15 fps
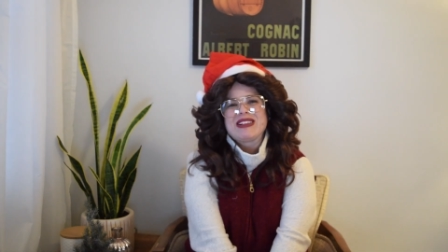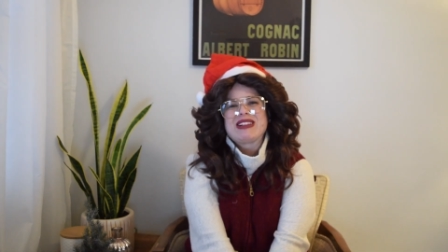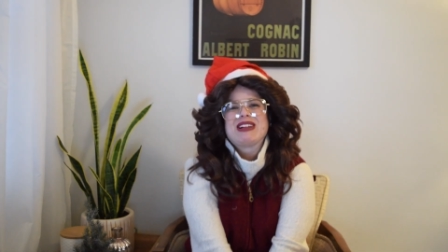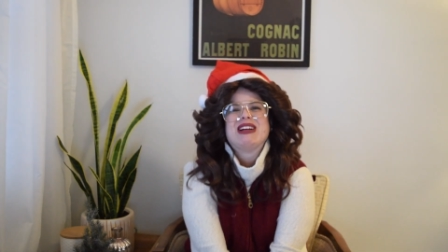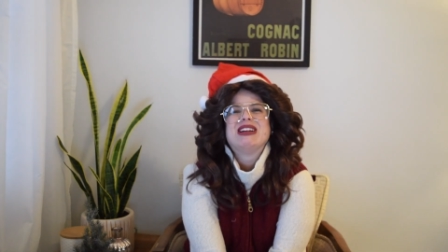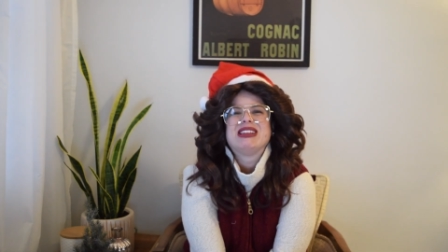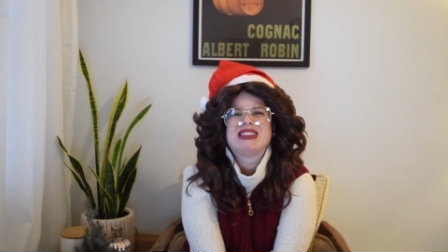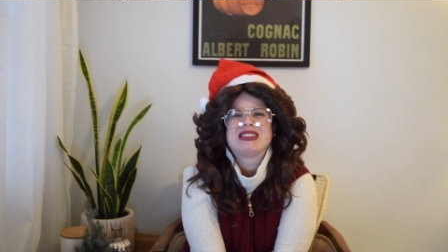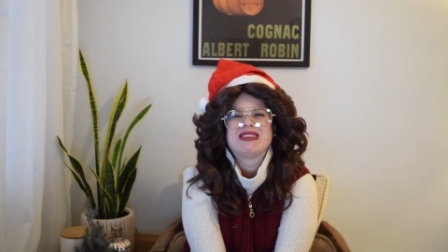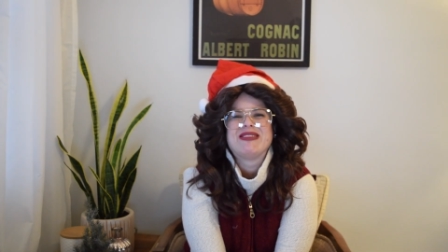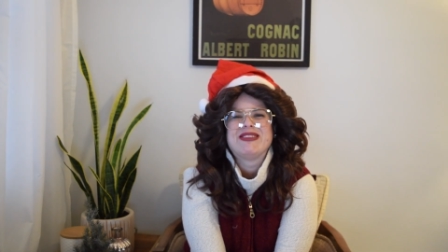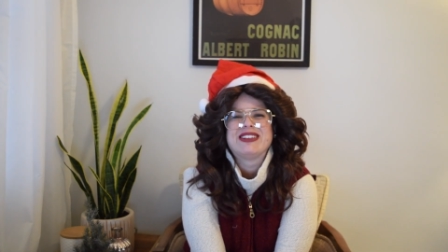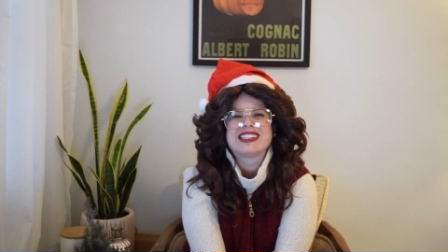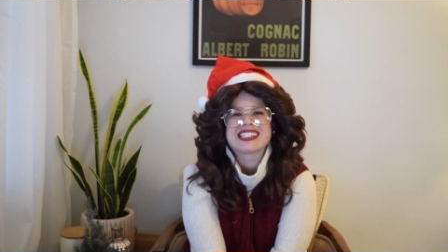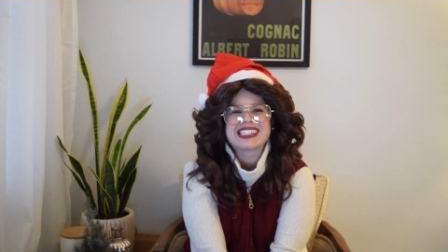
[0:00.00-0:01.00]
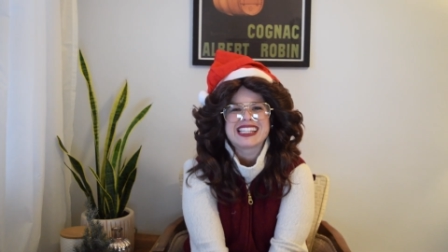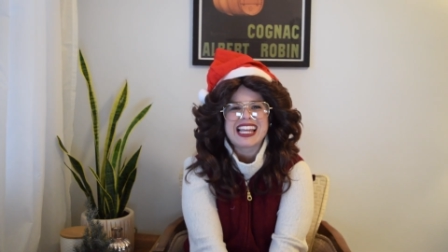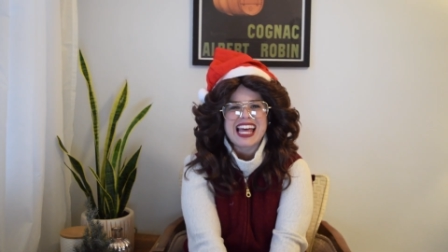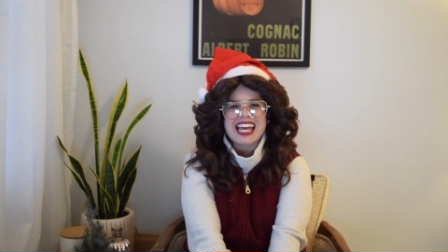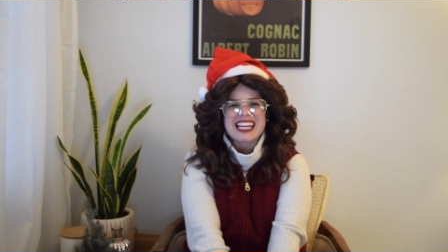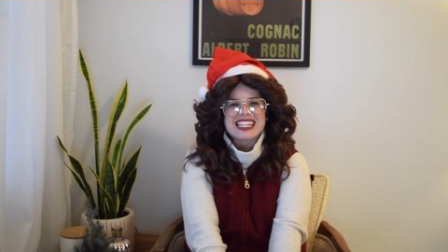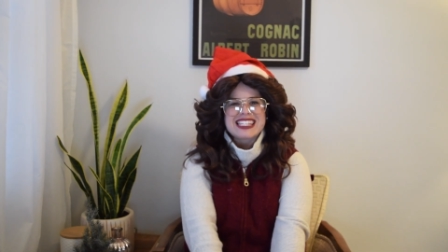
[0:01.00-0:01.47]
Christmas
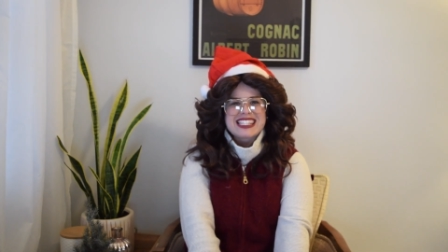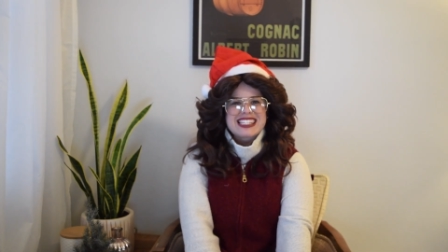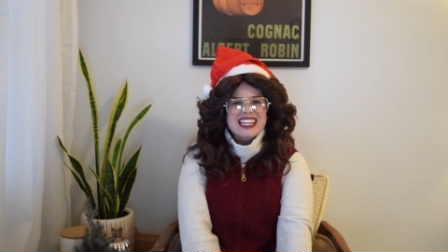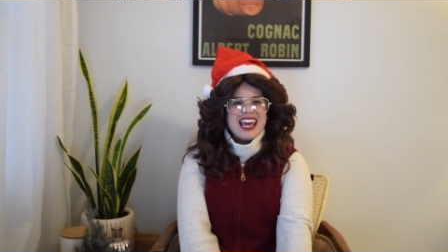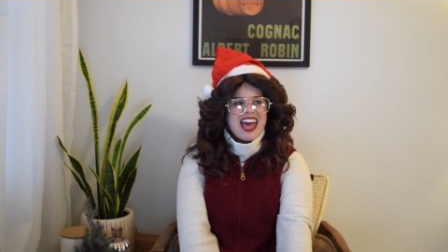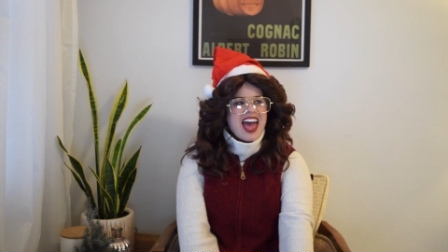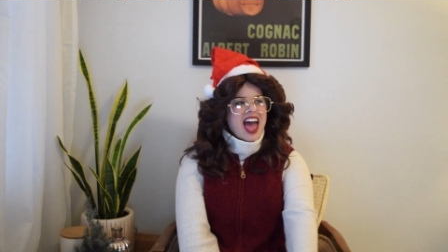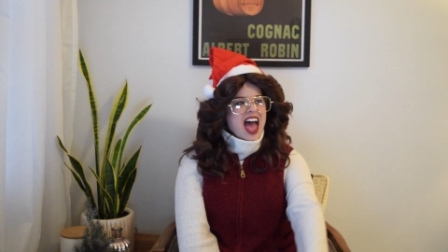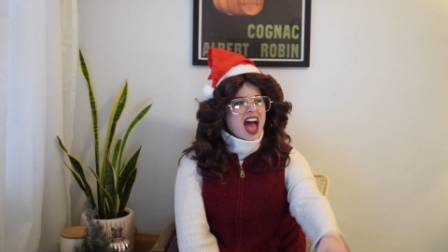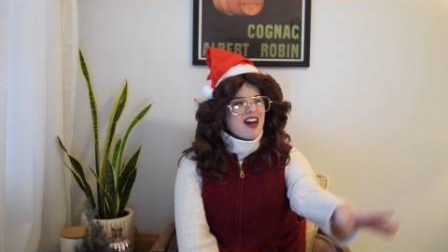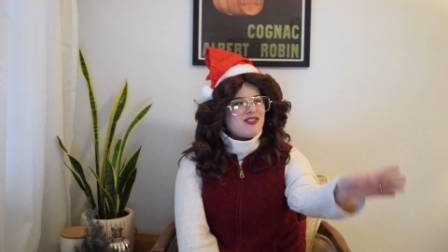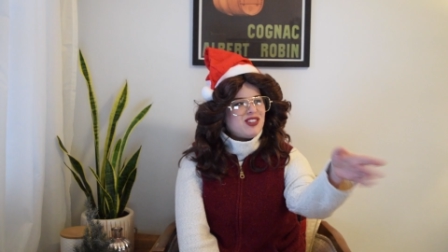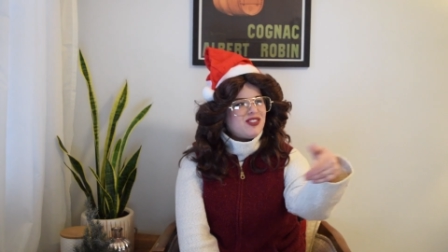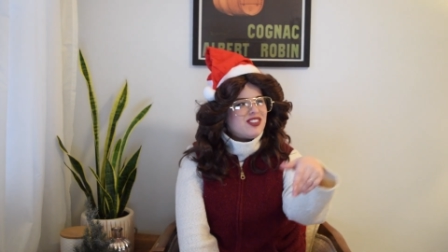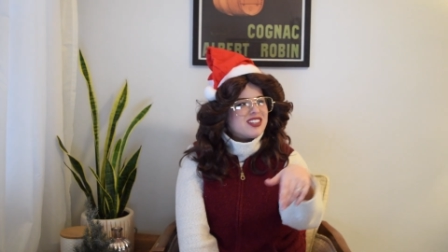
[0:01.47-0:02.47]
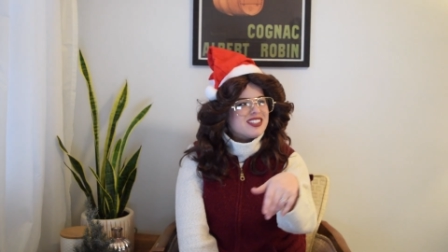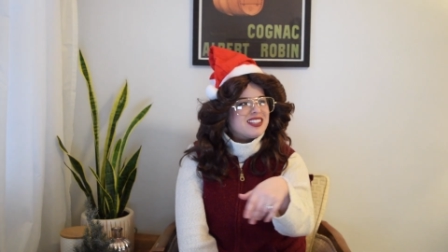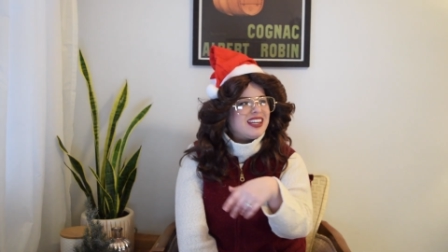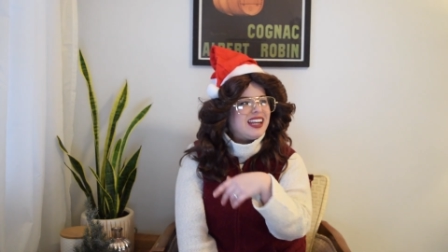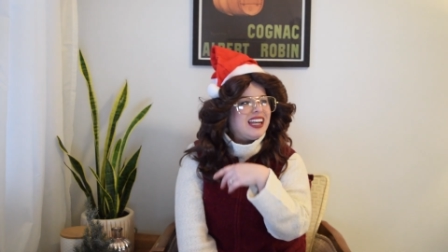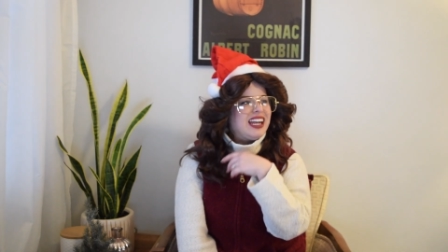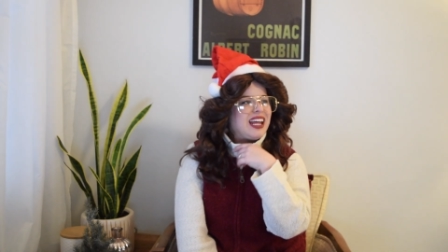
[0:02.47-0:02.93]
list. Have you
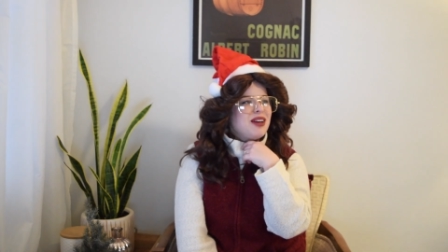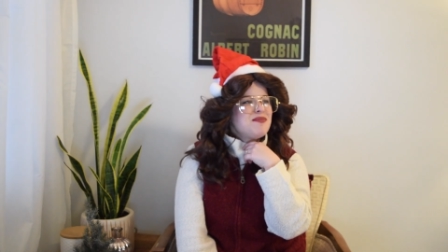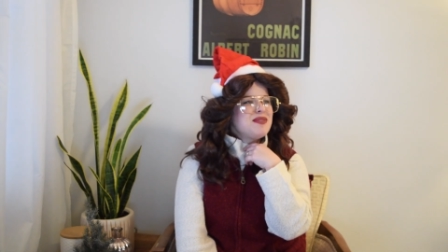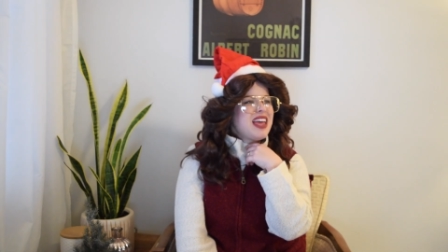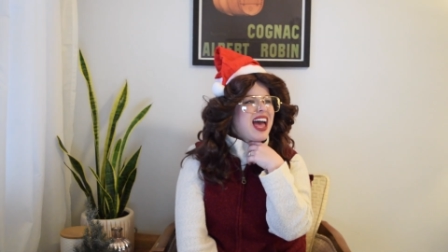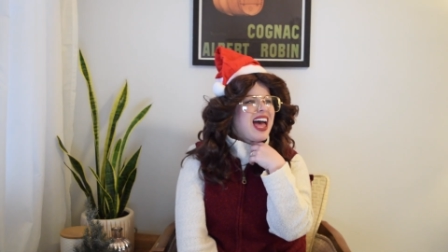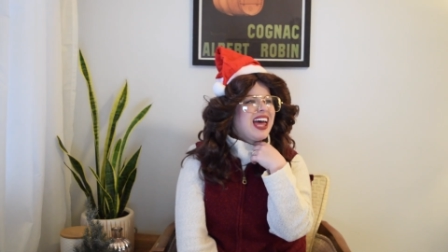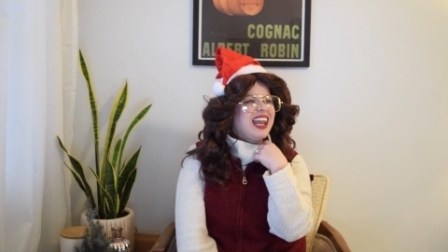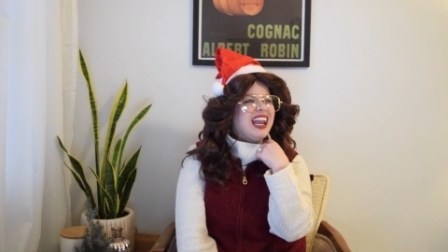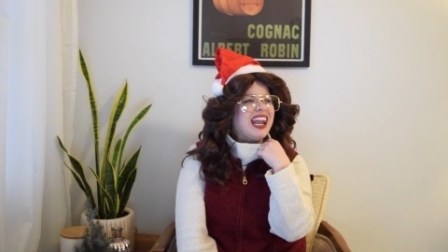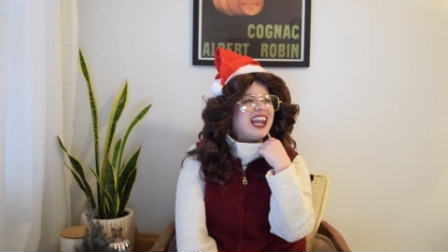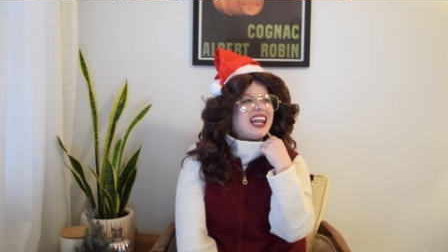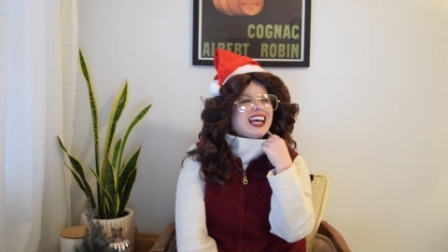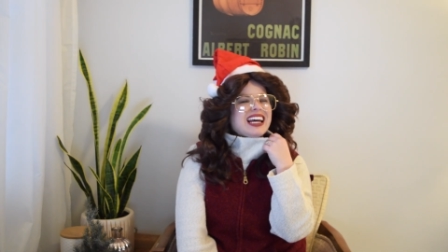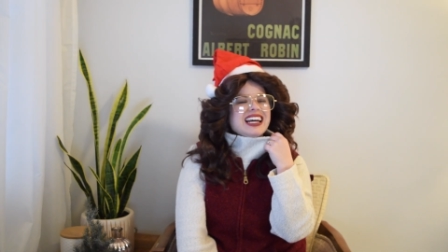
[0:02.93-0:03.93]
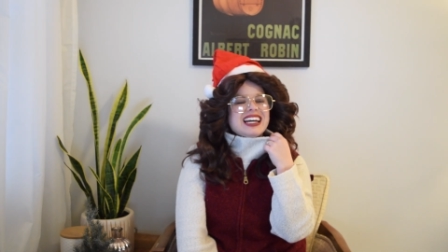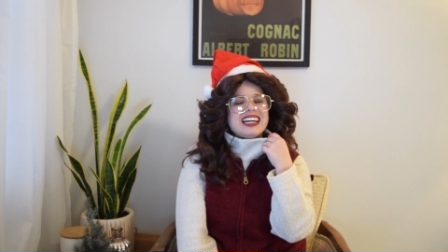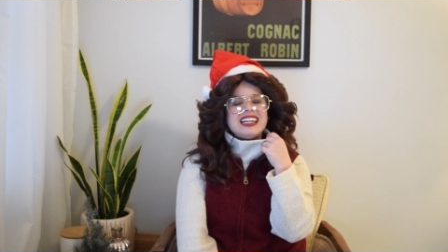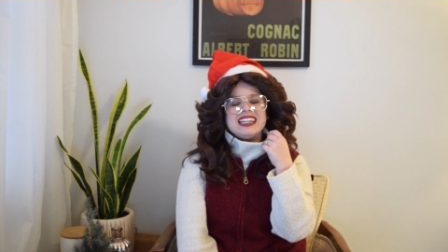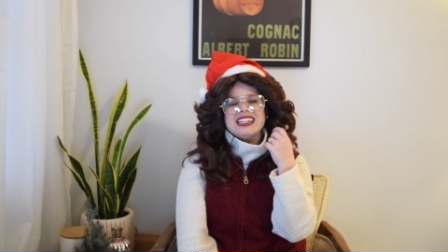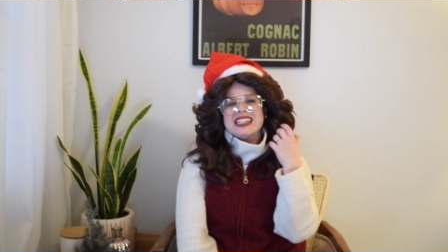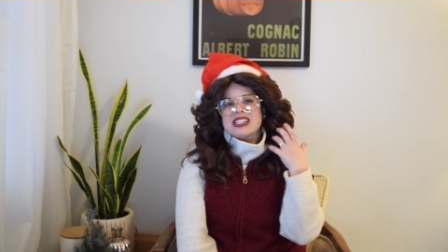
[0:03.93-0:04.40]
visited him yet?
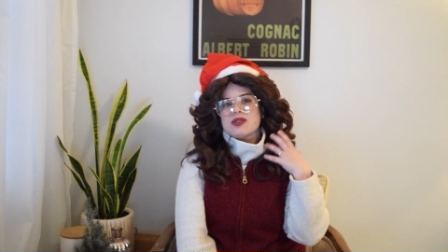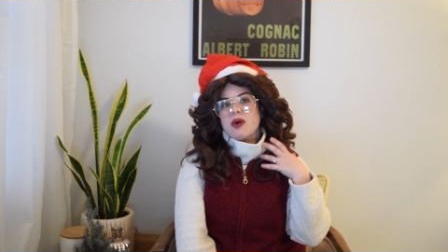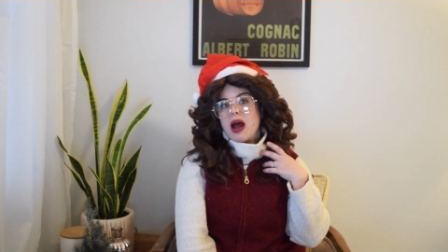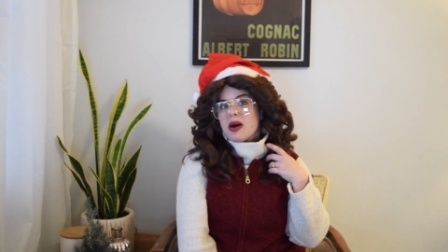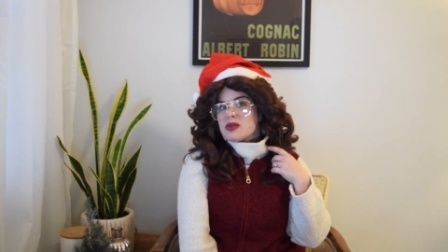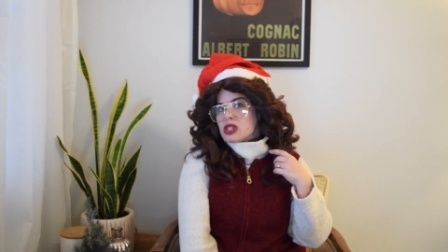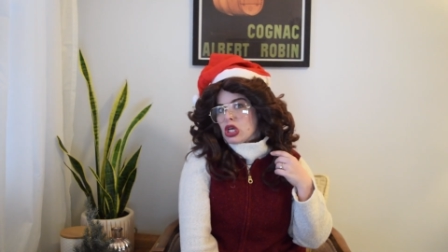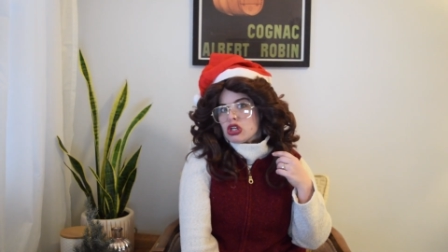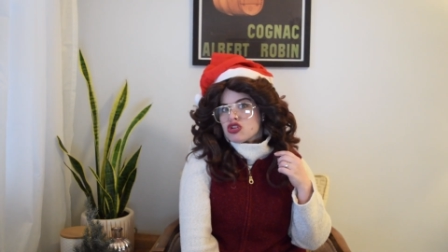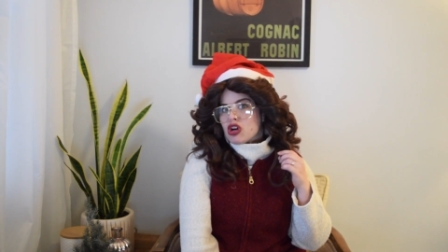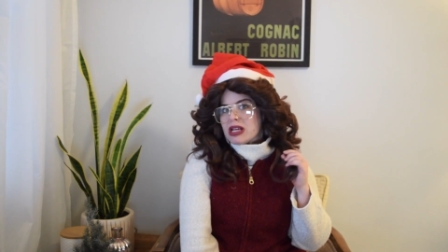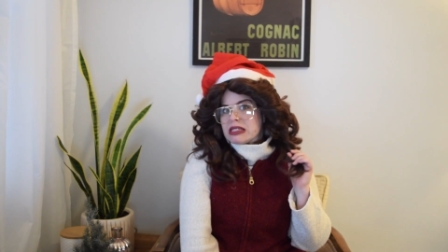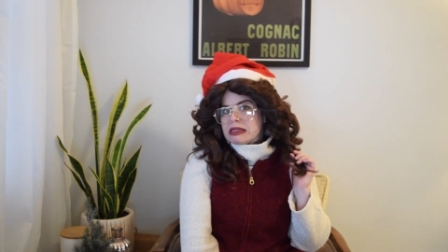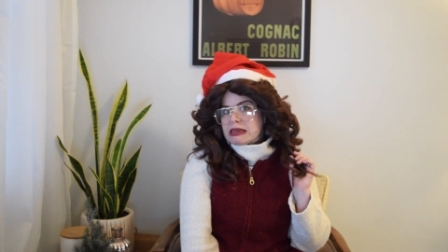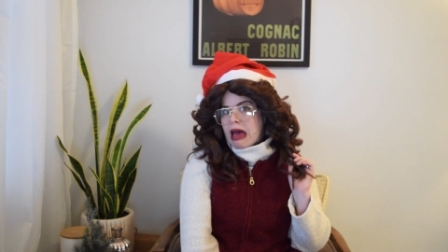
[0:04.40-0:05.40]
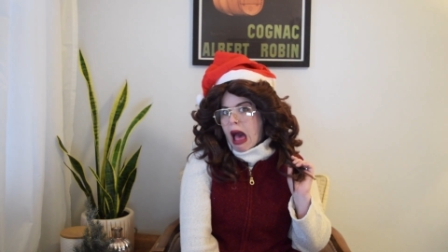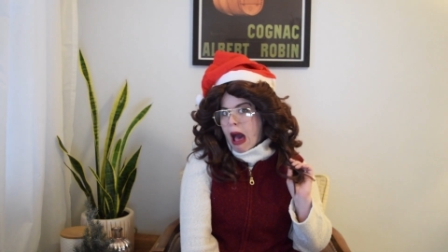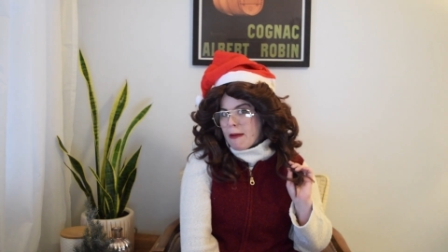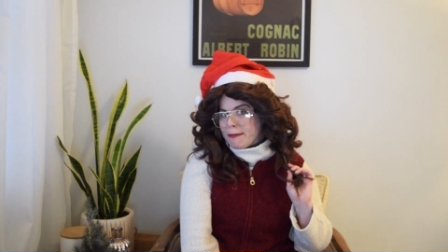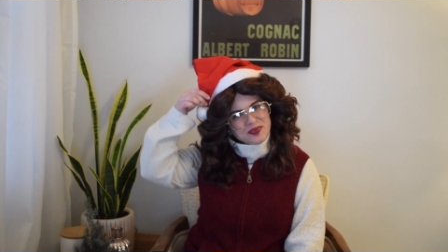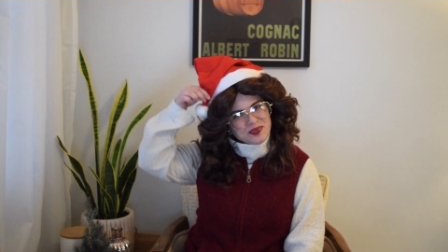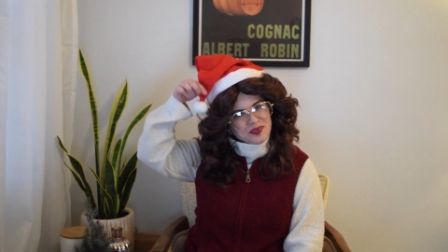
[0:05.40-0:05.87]
That's why I was all dressed up.